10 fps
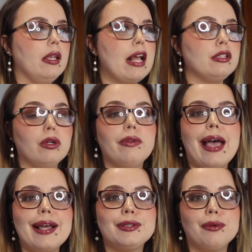And so
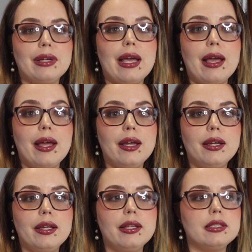that's
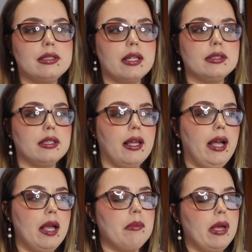okay, in the sense that
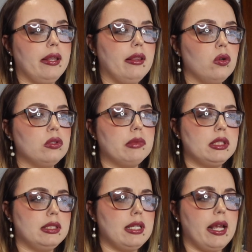I made those
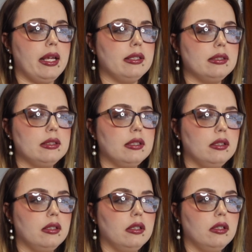mistakes
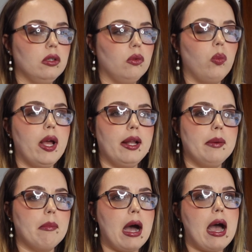
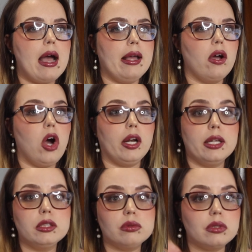when my
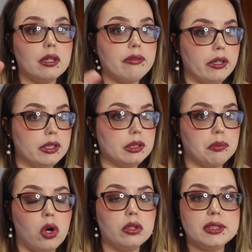audience was on a very
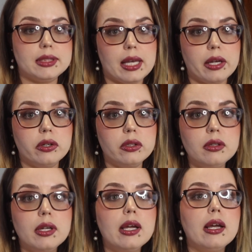small
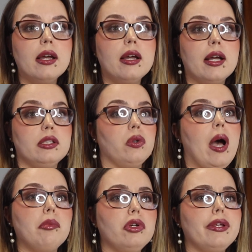scale. And so
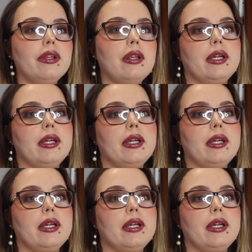I'm really